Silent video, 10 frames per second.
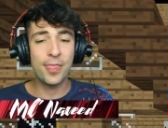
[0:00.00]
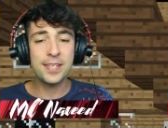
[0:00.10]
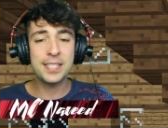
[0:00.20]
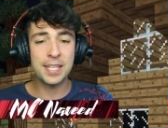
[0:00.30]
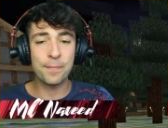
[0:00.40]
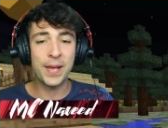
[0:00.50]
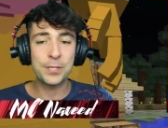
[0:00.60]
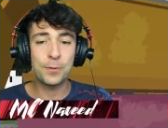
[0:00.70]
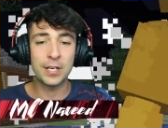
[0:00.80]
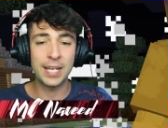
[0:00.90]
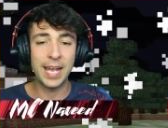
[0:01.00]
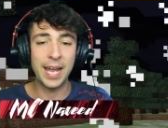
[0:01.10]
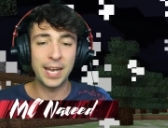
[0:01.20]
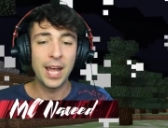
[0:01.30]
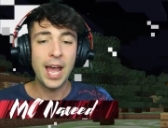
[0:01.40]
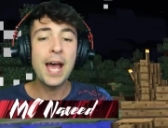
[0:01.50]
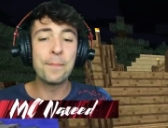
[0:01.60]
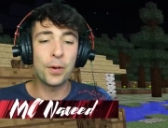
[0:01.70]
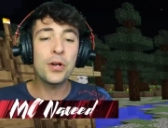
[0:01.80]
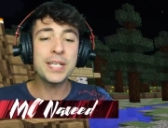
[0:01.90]
this is the best we're gonna get. A
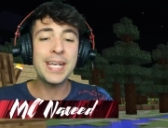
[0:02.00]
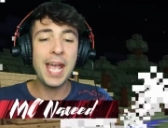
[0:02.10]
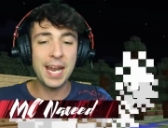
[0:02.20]
body